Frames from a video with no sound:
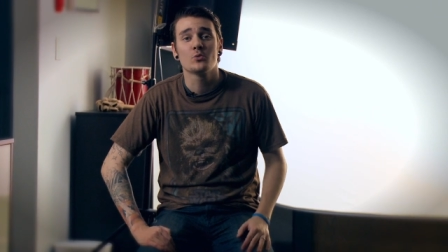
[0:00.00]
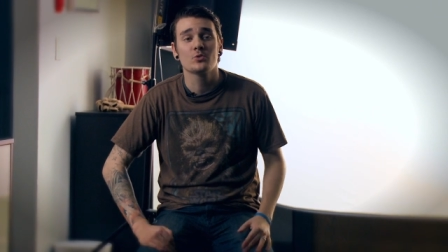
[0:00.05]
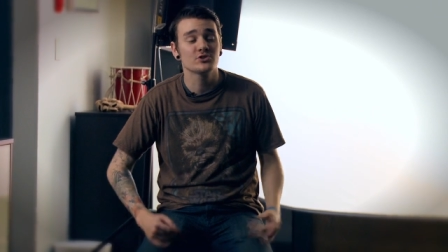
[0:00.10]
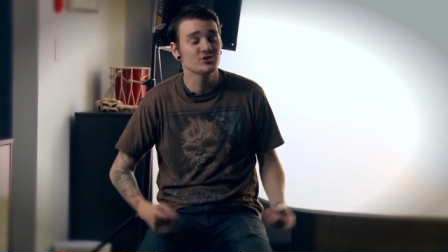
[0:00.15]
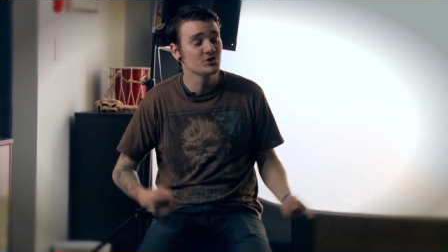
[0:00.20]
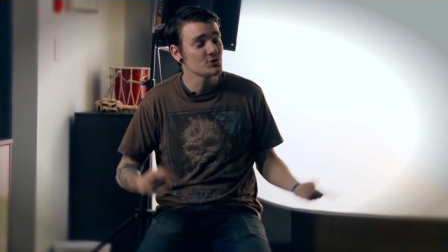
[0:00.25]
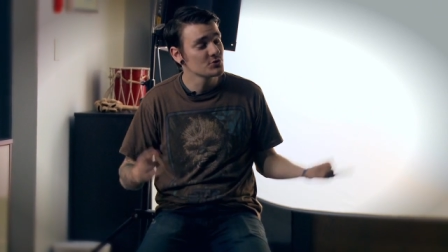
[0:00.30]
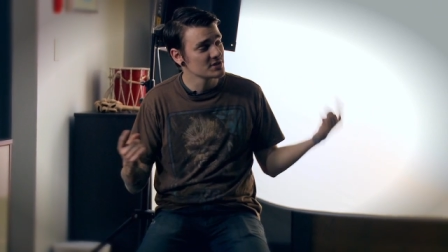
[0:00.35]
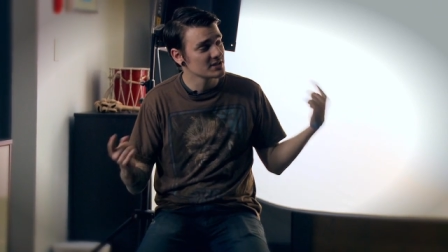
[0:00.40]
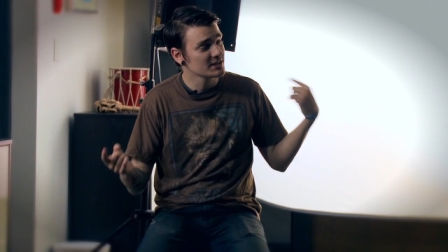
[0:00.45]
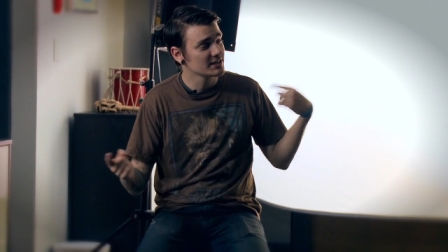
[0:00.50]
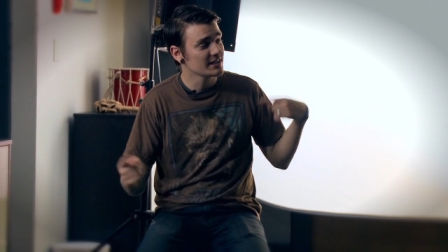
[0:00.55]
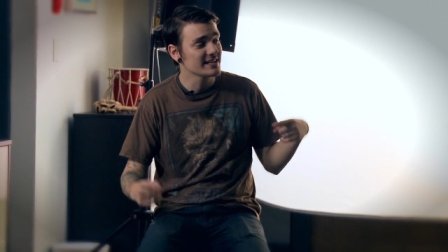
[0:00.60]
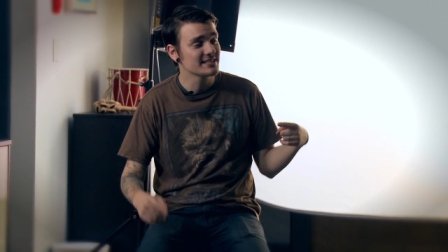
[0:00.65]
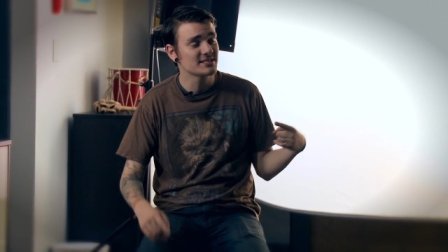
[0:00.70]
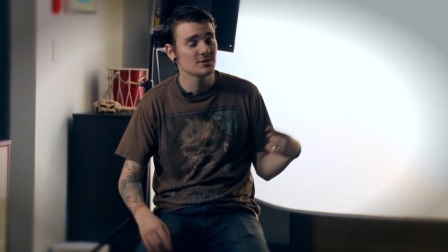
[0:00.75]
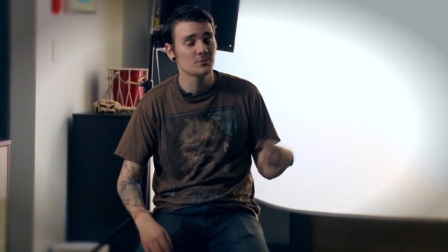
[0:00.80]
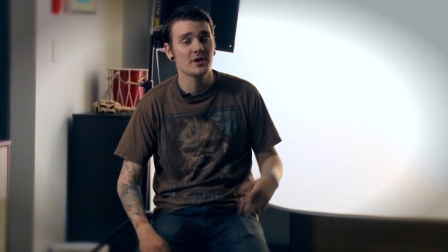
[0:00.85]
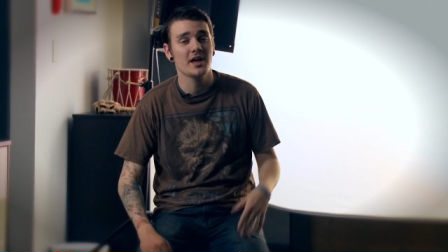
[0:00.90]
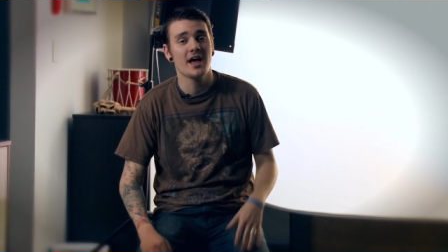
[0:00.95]
We're just using the
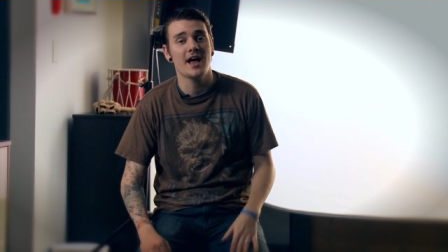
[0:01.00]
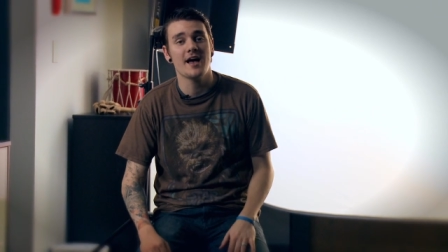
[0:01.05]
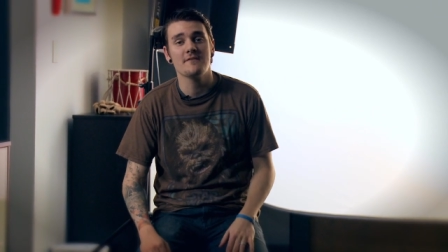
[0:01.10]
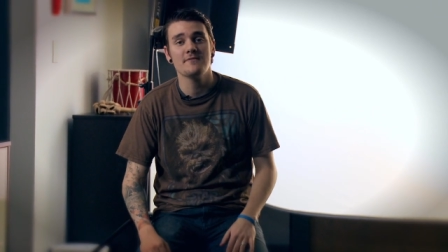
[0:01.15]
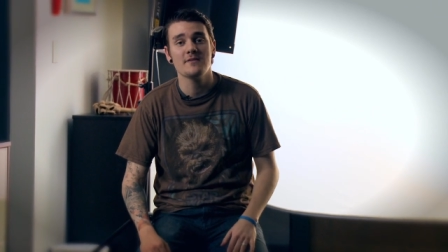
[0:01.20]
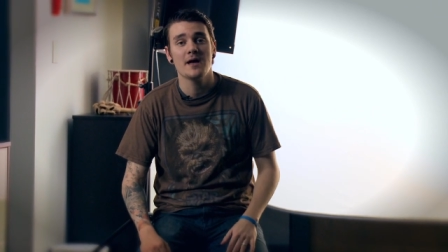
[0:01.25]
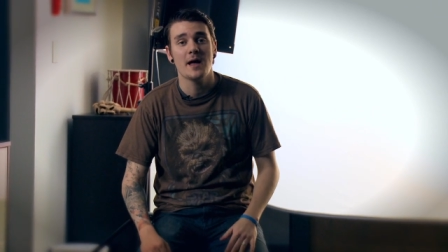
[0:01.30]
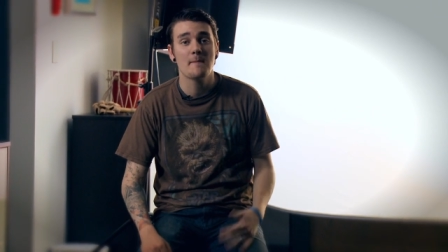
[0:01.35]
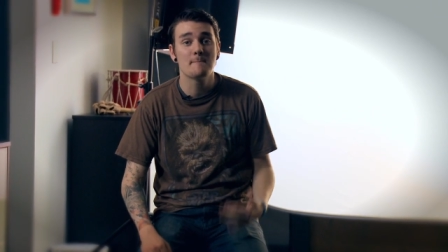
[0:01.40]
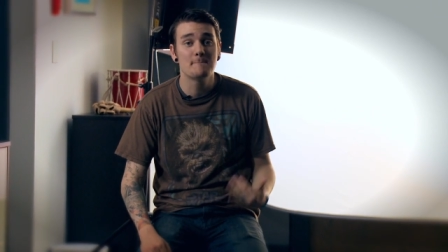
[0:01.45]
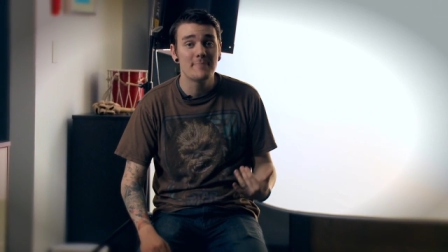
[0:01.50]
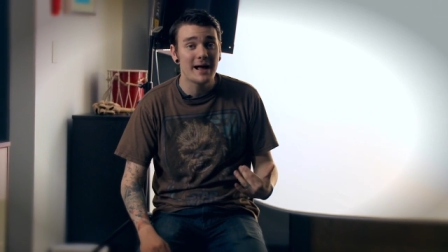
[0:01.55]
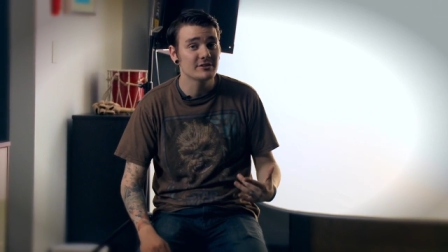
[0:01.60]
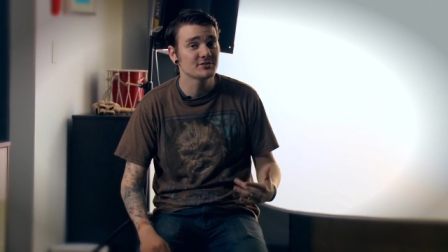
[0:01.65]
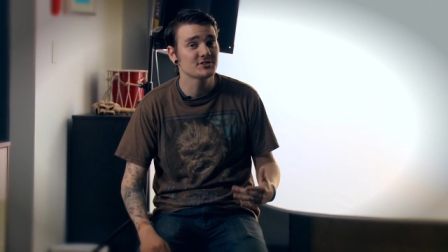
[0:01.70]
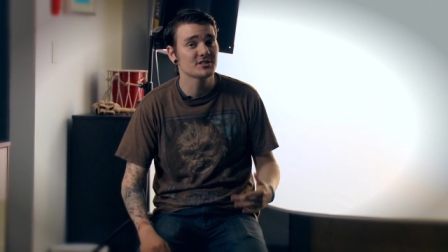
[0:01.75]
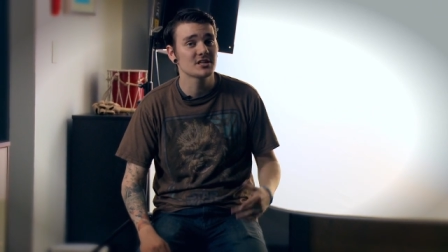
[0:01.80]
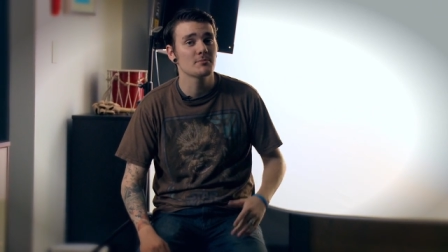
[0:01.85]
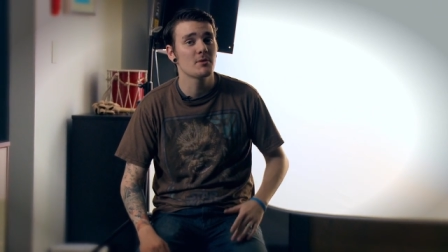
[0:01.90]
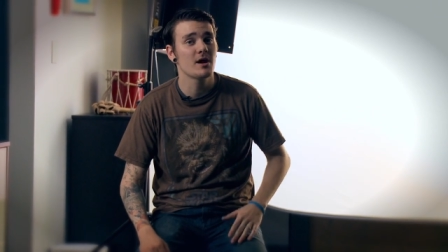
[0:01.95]
lights that we have and
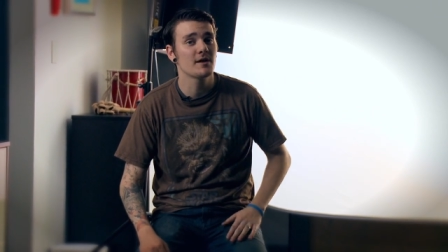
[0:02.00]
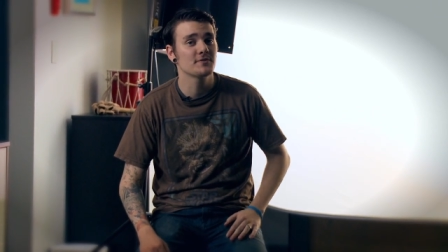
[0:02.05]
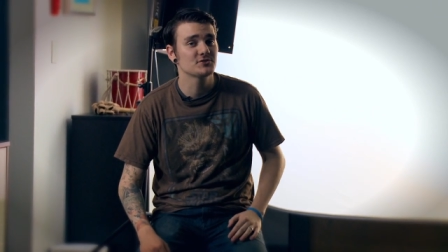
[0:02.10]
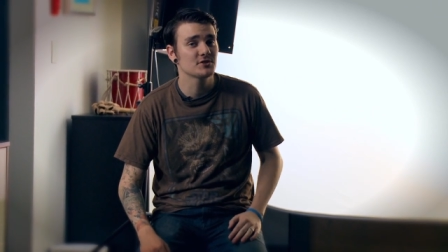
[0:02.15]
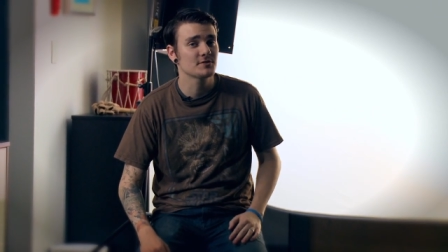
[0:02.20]
bouncing them off